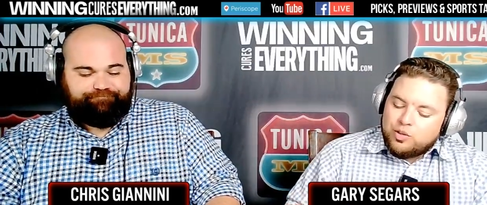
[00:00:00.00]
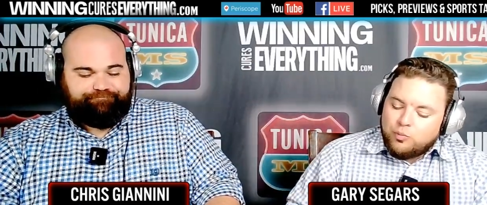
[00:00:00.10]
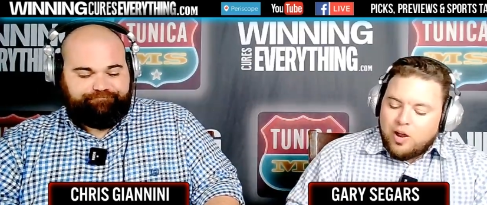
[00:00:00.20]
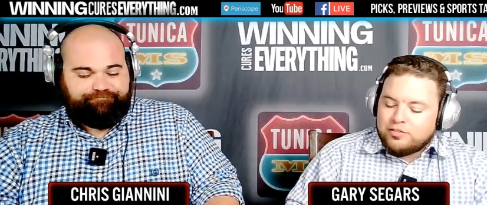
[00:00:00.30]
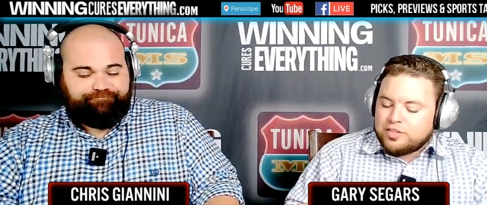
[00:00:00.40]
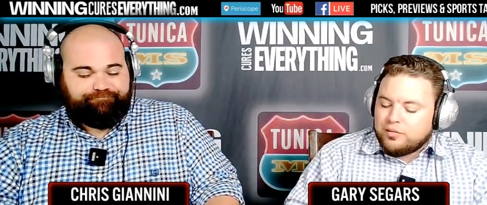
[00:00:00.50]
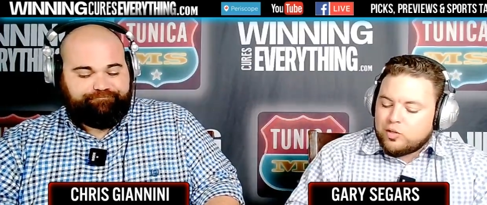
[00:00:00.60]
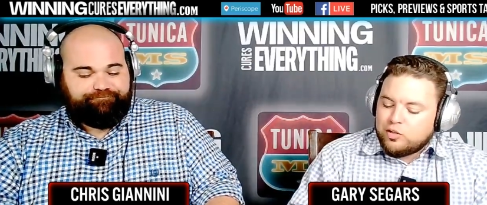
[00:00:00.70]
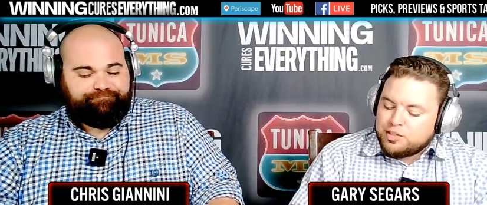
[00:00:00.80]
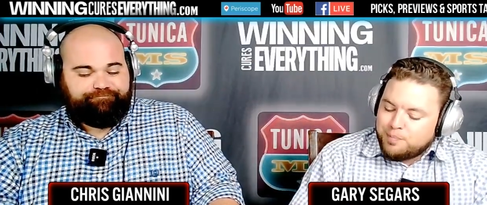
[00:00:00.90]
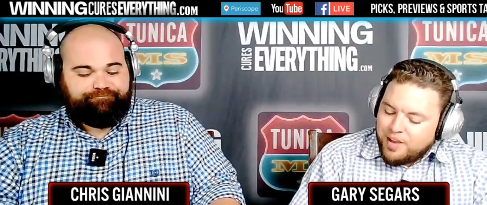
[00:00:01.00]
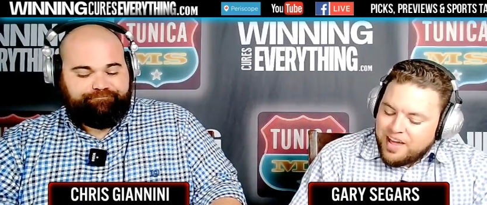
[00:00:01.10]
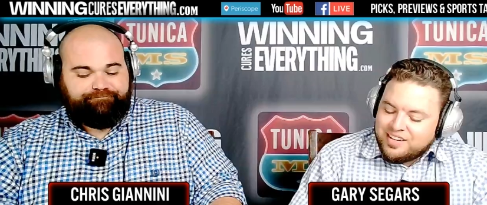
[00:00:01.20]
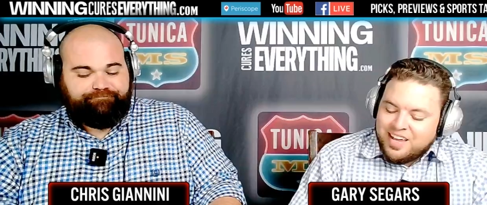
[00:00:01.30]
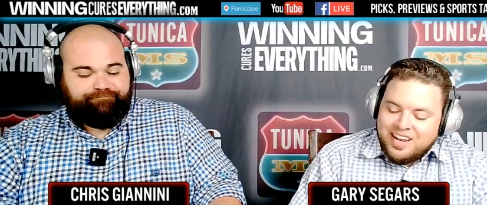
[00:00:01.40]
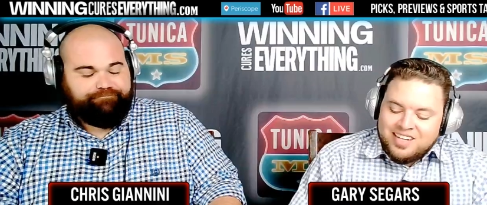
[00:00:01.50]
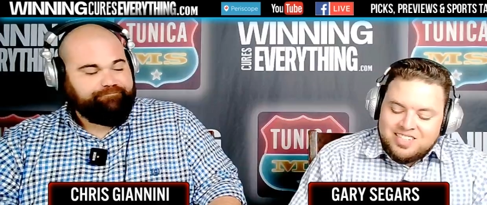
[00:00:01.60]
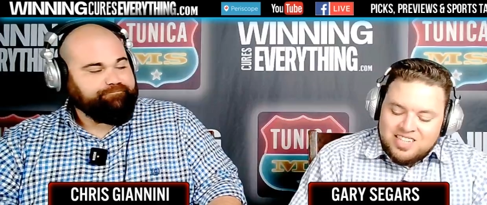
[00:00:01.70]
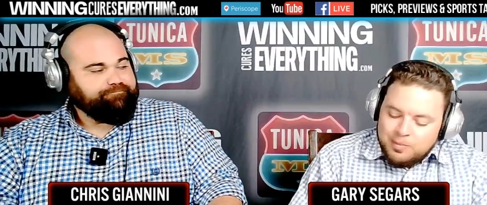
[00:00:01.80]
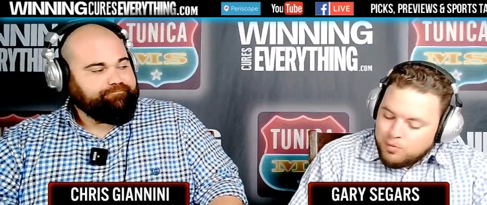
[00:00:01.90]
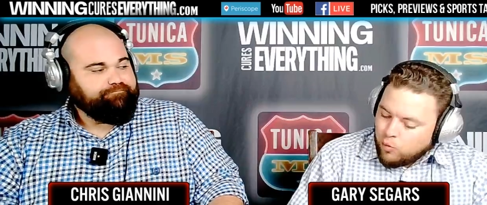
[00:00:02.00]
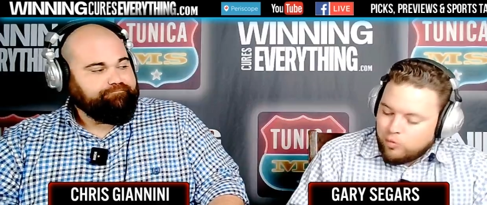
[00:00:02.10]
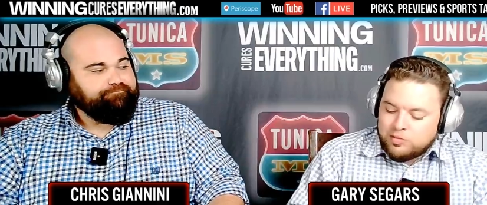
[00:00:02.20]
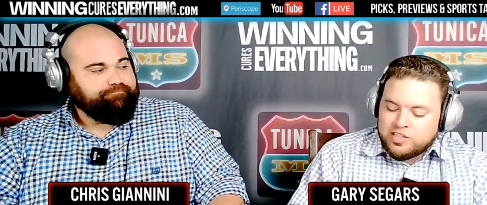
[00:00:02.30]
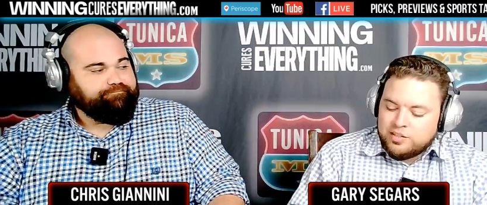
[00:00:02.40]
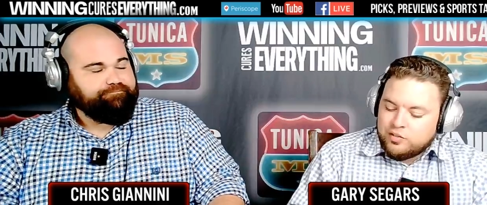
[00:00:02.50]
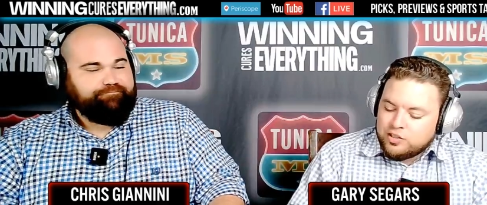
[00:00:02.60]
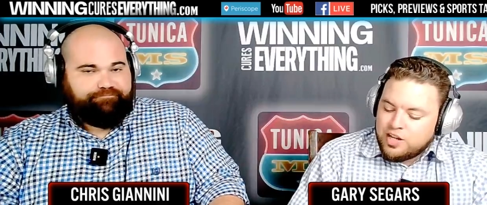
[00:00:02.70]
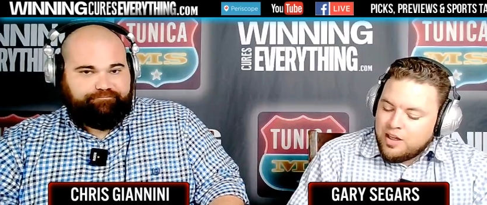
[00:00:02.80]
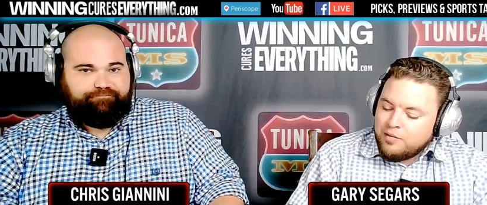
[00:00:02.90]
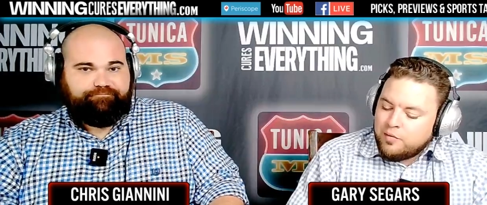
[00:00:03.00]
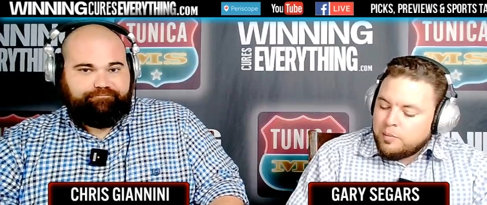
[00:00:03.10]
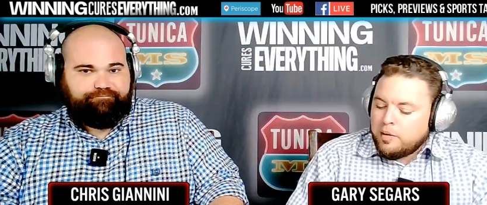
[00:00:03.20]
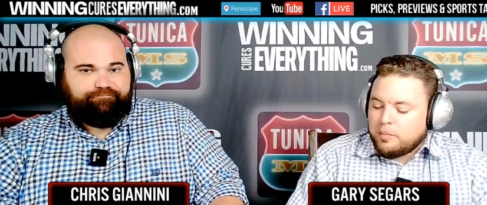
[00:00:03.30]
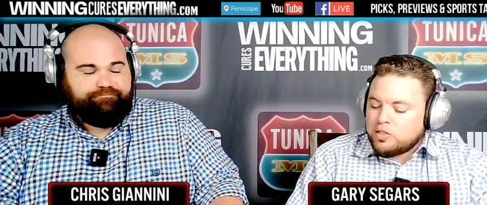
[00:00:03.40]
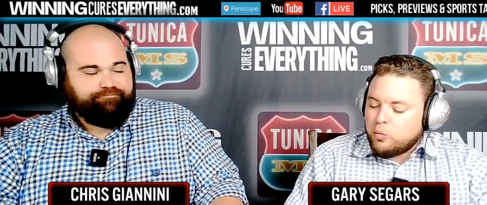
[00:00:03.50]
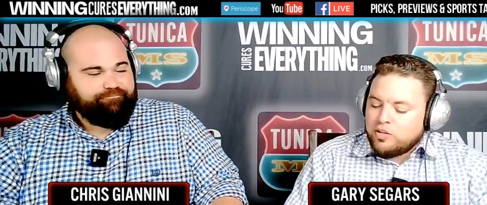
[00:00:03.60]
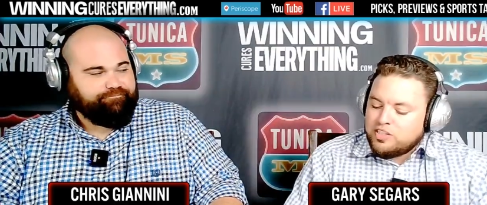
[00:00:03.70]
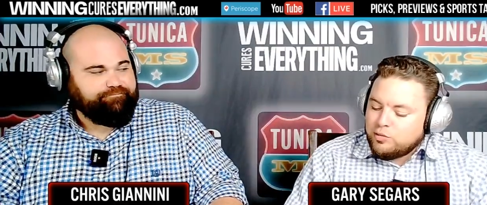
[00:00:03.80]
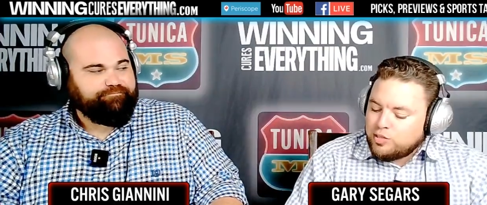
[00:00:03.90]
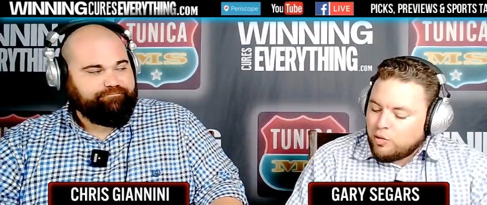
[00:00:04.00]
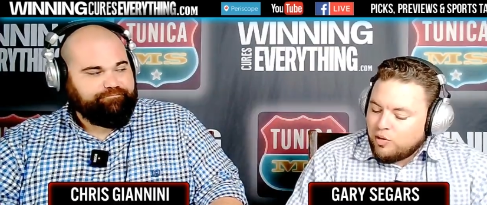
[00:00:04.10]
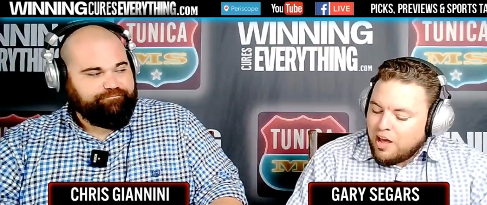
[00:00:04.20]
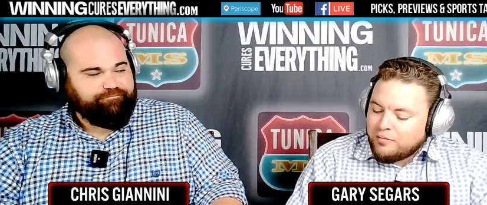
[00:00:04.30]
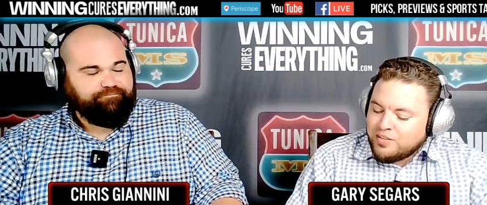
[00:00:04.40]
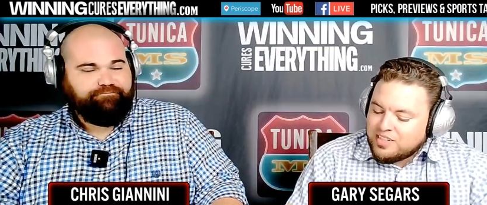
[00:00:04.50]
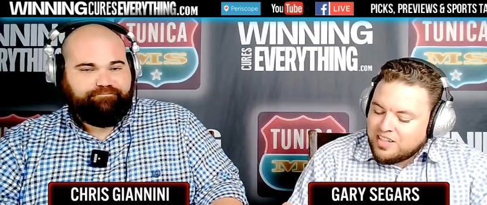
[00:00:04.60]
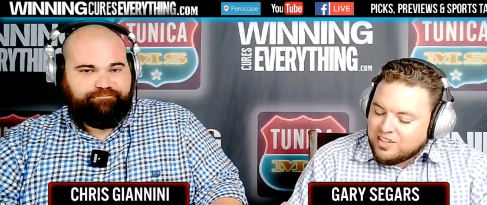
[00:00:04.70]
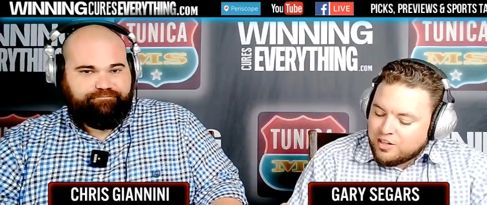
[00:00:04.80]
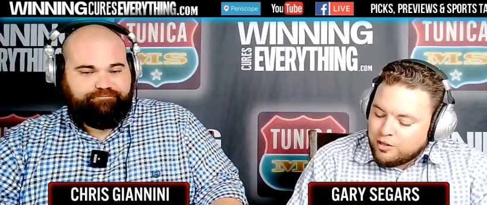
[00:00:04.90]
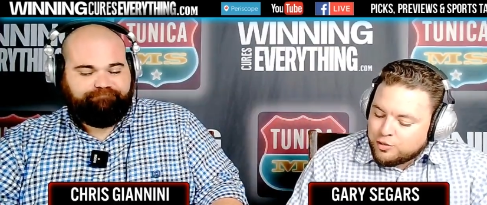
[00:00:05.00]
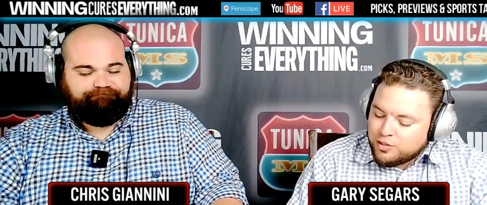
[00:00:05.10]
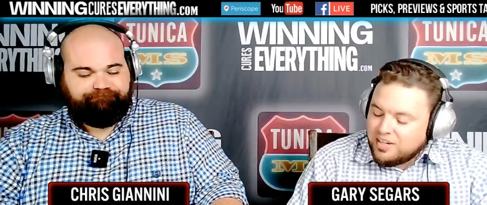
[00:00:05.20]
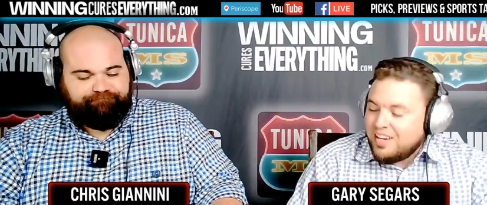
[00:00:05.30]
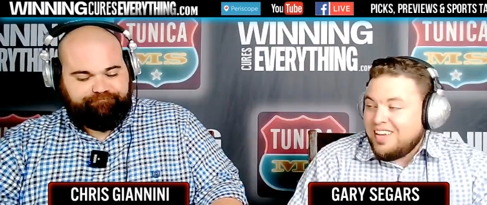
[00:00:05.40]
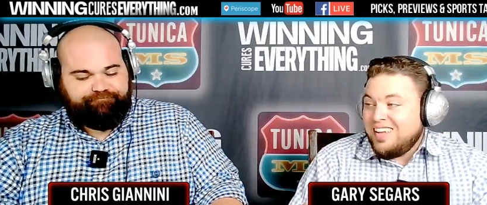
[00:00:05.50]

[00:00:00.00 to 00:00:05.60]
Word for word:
Speaker 1: wide receiver Chris Platt and a deep core of receivers from the number 22 total offense in the country.